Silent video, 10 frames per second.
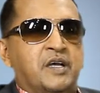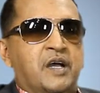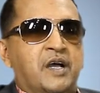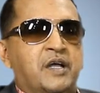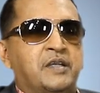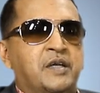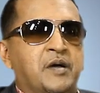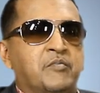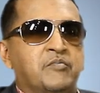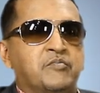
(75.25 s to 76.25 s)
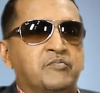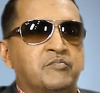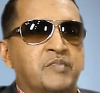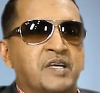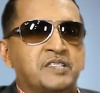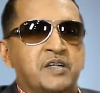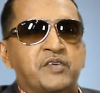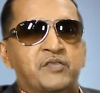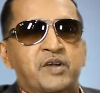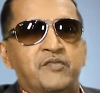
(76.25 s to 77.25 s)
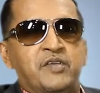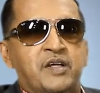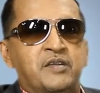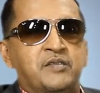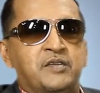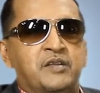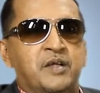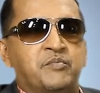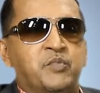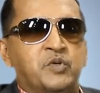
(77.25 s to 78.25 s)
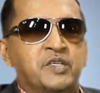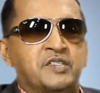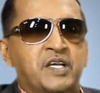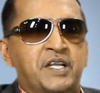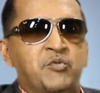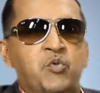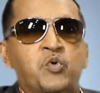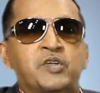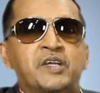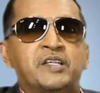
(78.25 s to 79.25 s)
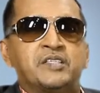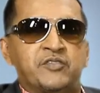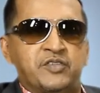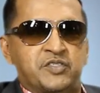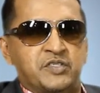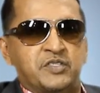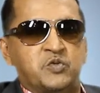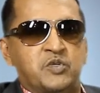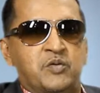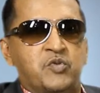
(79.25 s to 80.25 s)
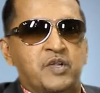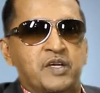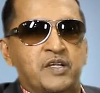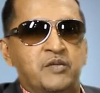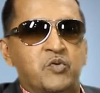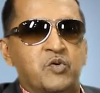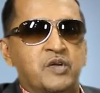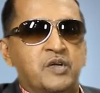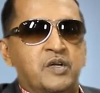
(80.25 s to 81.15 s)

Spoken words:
and myself and Ravi had both decided we won't enter in Chutney-Soca Monarch anymore.